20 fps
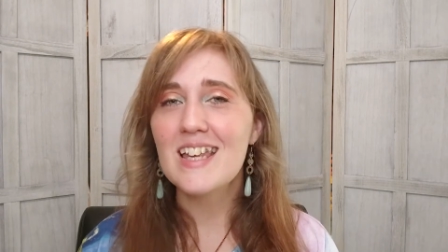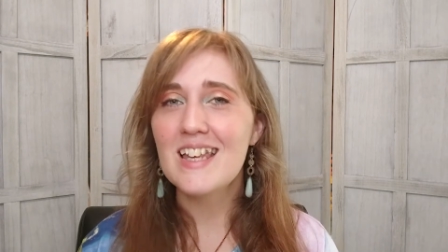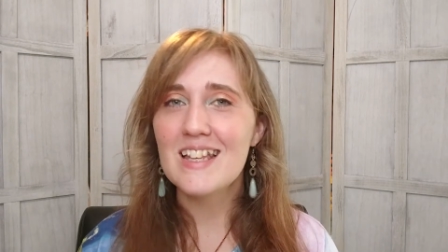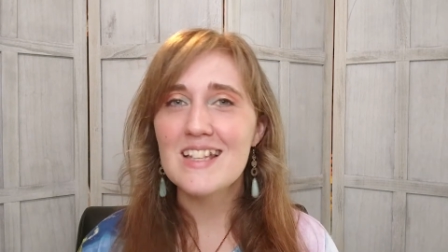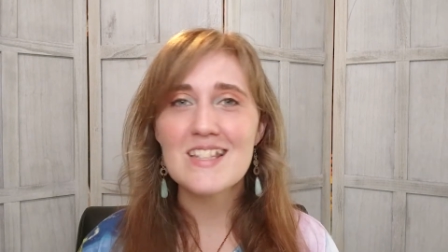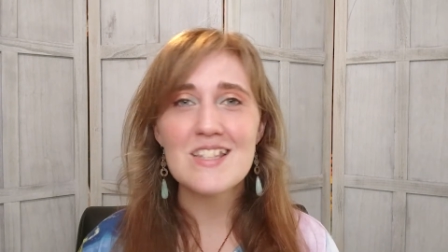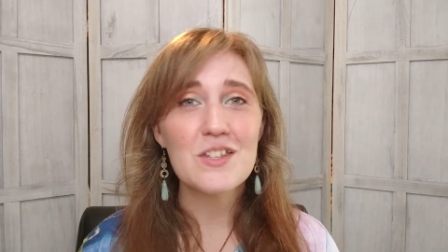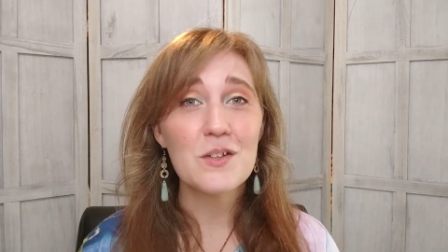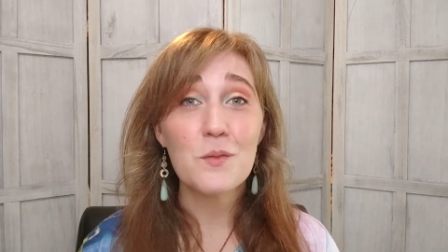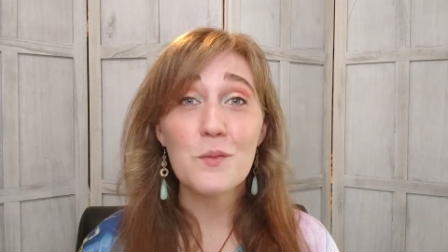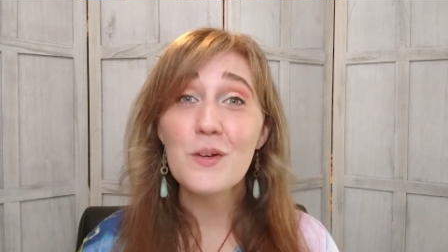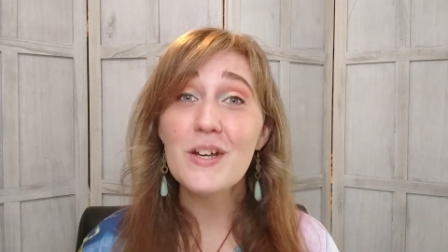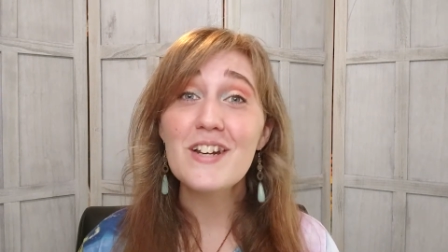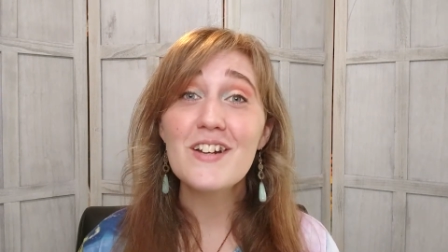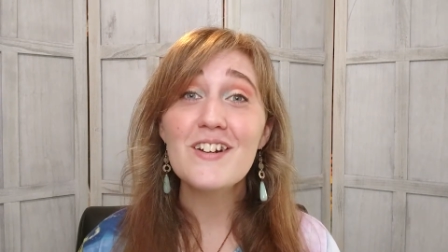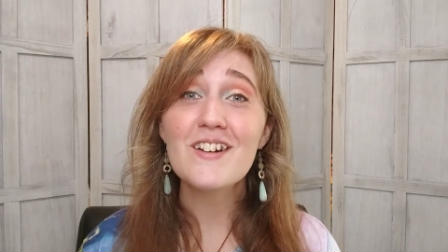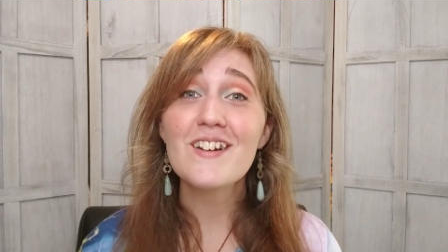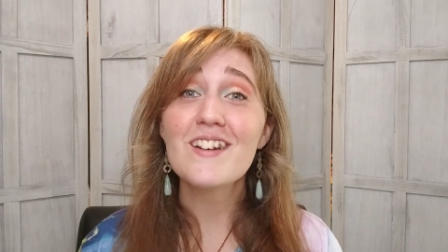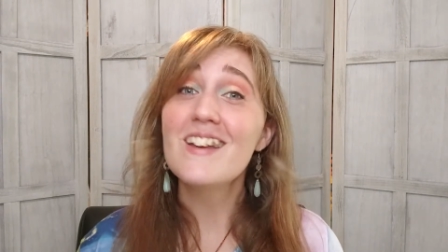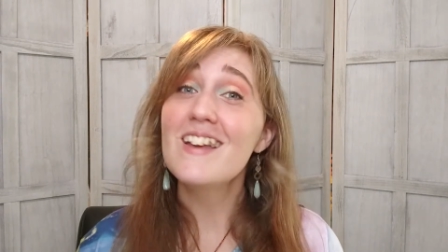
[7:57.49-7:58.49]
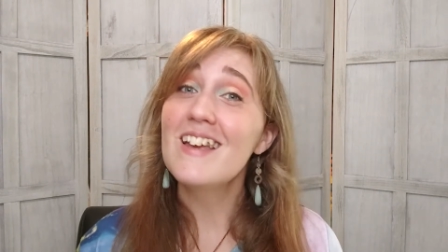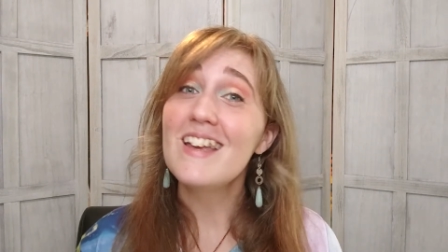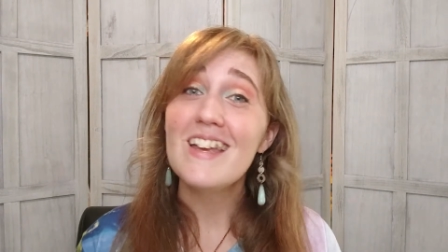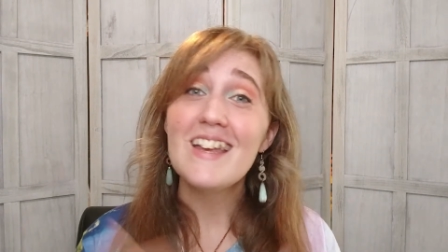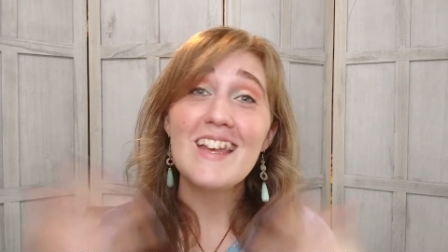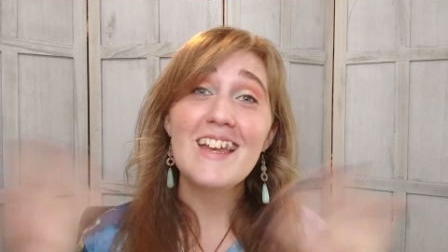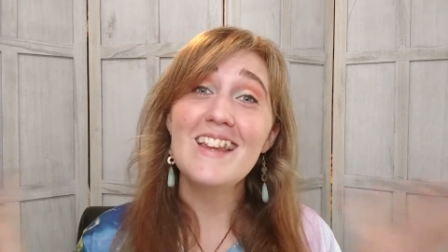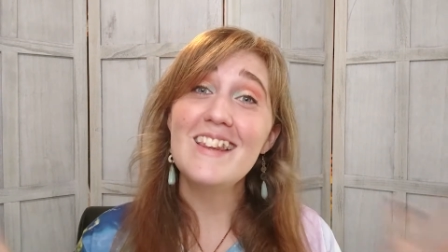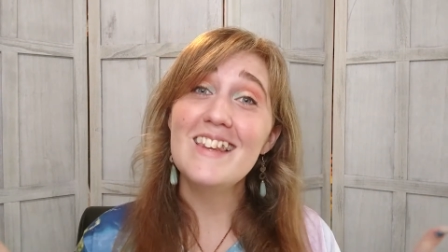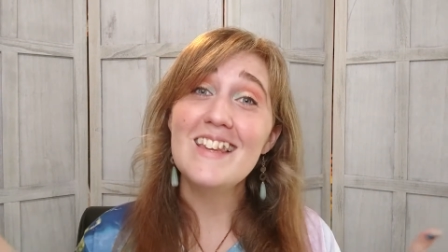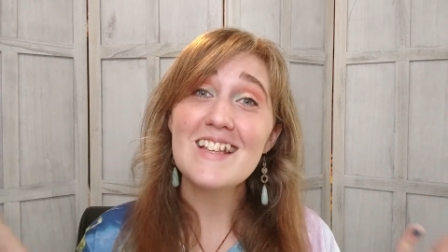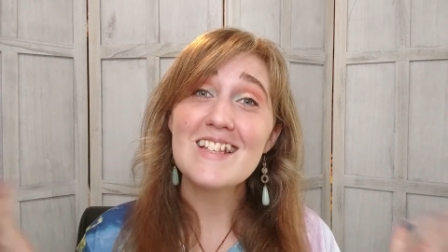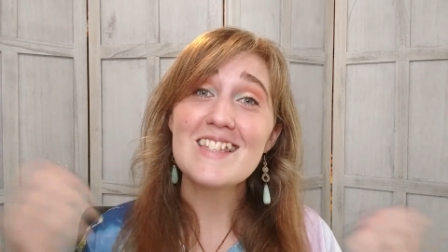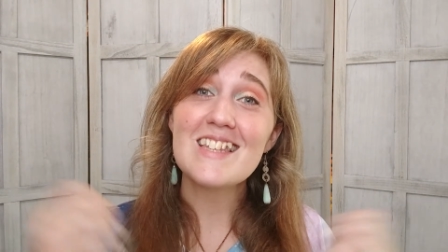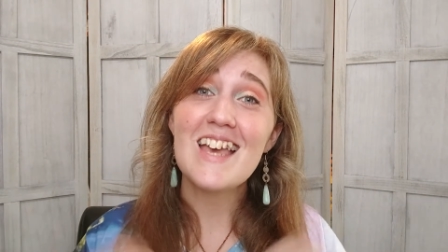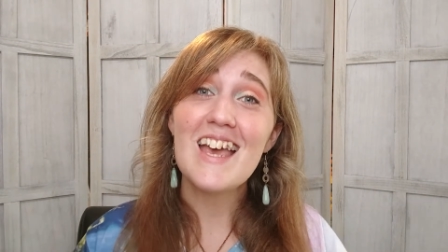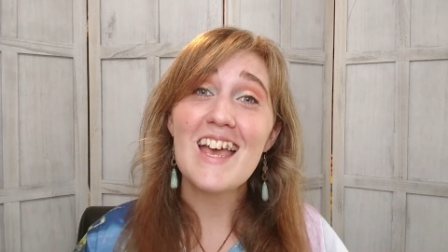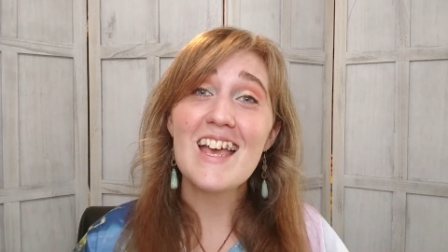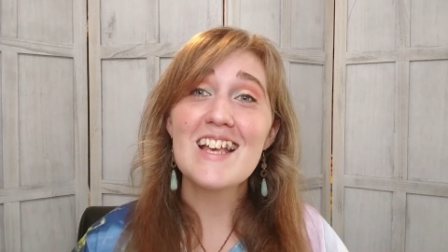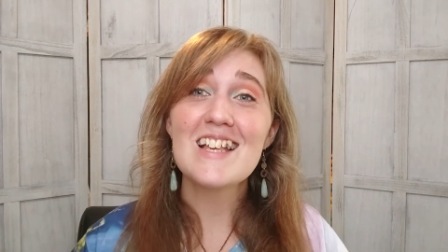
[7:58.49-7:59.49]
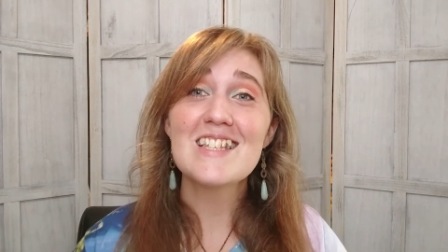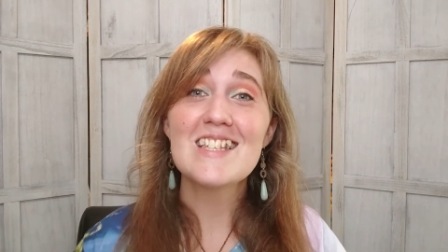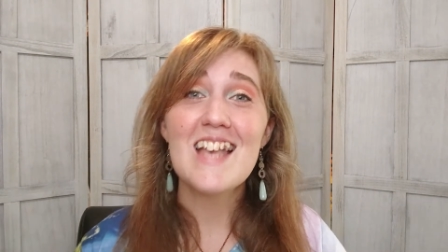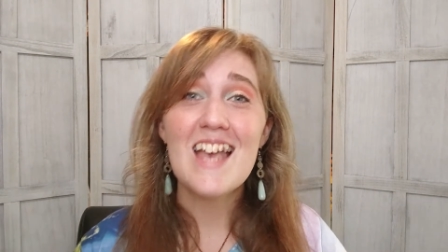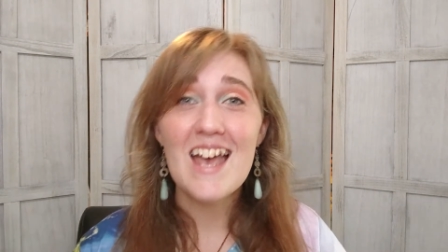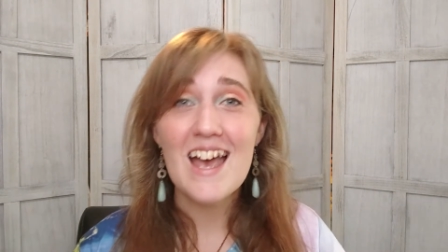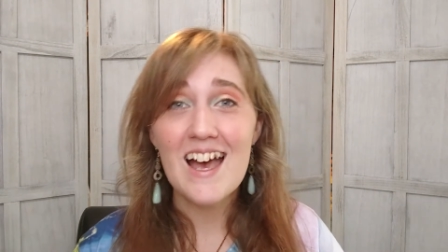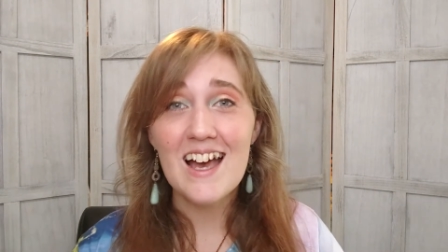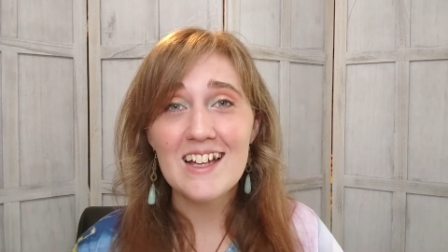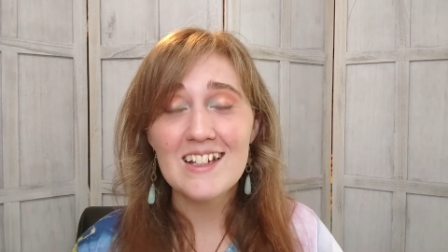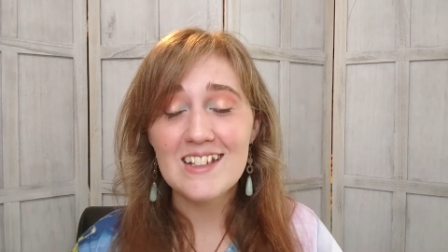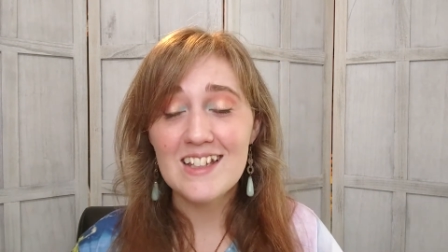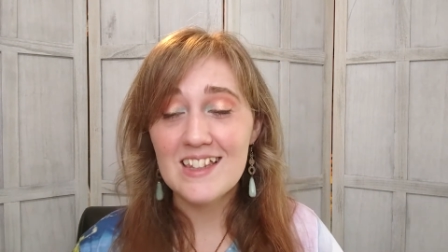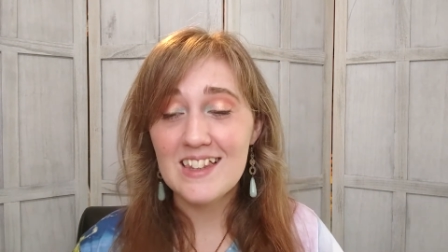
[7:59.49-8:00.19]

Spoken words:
is the winner in this case, and